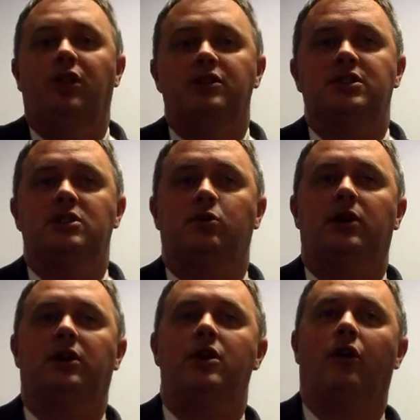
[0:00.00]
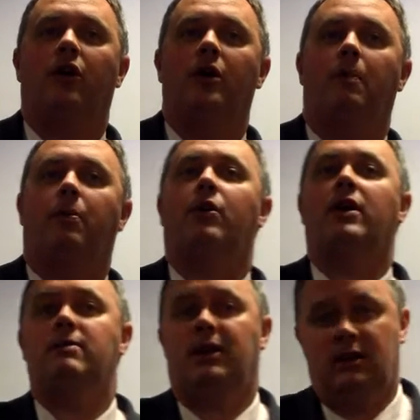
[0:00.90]
This is where you're
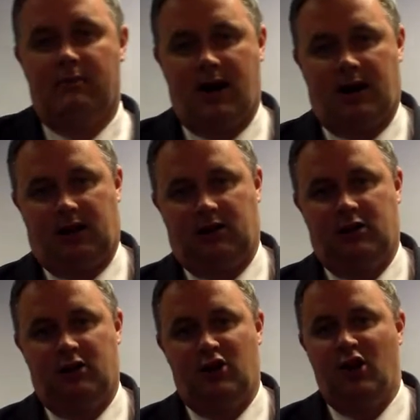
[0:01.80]
priming the market.